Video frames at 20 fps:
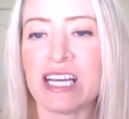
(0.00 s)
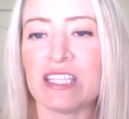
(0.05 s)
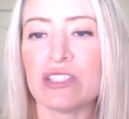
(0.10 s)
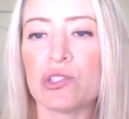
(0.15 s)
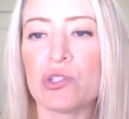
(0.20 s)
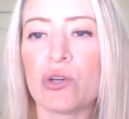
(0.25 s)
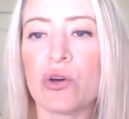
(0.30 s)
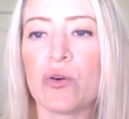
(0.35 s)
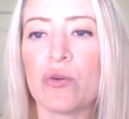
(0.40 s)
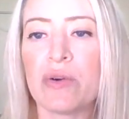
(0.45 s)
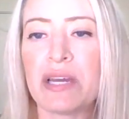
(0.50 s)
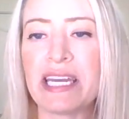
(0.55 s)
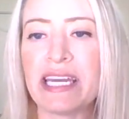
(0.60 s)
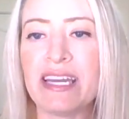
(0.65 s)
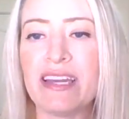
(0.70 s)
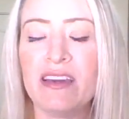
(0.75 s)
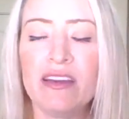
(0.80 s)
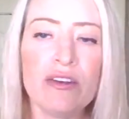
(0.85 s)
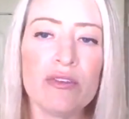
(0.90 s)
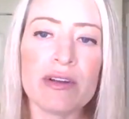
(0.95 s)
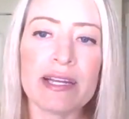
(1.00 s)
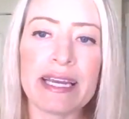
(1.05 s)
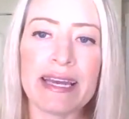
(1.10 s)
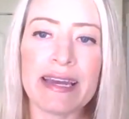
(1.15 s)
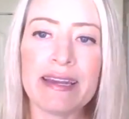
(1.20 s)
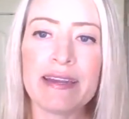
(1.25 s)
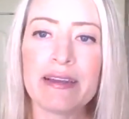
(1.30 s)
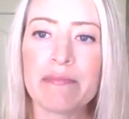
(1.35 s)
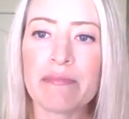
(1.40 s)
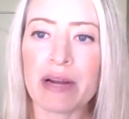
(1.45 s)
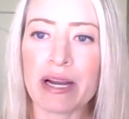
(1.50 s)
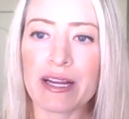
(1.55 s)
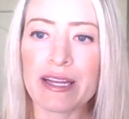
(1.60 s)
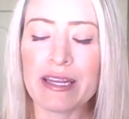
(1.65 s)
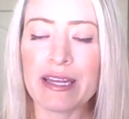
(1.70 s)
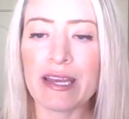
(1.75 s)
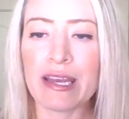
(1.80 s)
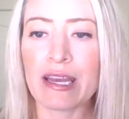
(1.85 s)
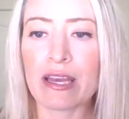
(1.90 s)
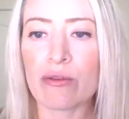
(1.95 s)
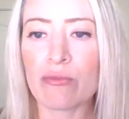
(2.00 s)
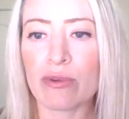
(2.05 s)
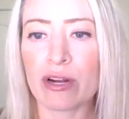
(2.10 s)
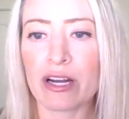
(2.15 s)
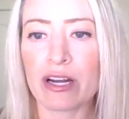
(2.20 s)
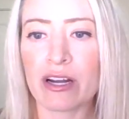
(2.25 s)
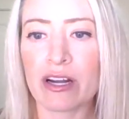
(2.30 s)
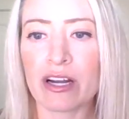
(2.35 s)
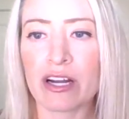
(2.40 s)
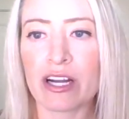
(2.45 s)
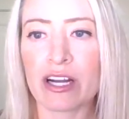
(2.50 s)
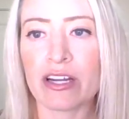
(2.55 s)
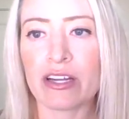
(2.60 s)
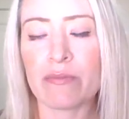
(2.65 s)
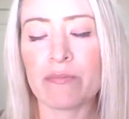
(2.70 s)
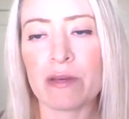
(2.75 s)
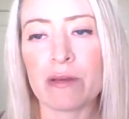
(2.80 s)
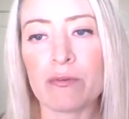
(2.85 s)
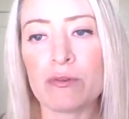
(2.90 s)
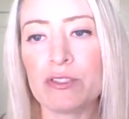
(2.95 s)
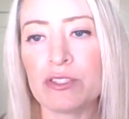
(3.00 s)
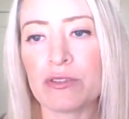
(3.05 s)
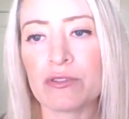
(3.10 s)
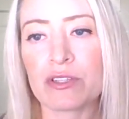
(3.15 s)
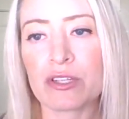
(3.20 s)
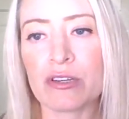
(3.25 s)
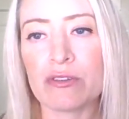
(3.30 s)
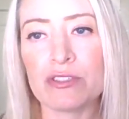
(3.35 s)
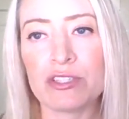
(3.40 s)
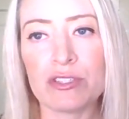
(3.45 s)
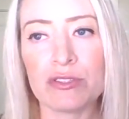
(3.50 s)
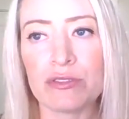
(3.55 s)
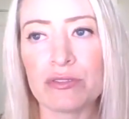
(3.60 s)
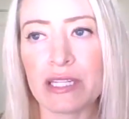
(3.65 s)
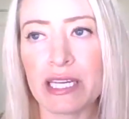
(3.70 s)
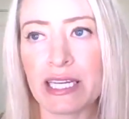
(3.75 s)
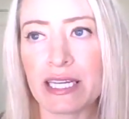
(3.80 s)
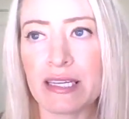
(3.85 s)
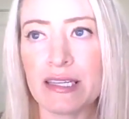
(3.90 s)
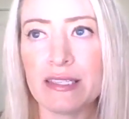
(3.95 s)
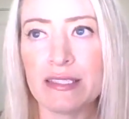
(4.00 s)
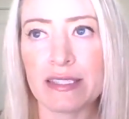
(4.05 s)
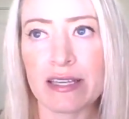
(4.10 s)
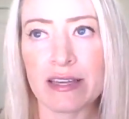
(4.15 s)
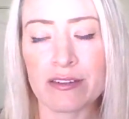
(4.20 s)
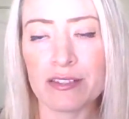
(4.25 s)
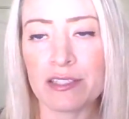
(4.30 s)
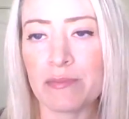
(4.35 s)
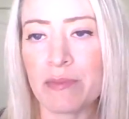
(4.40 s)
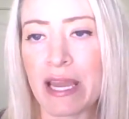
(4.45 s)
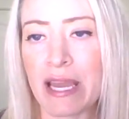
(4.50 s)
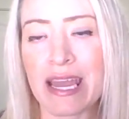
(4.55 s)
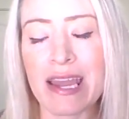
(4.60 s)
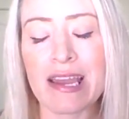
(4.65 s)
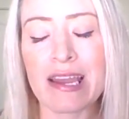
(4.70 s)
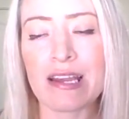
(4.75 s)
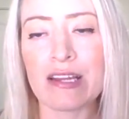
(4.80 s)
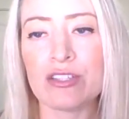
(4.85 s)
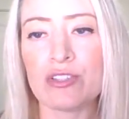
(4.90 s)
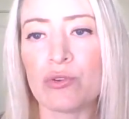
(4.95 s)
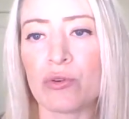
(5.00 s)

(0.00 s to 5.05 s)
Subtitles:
So in organic marketing, where people don't go to like a sales page,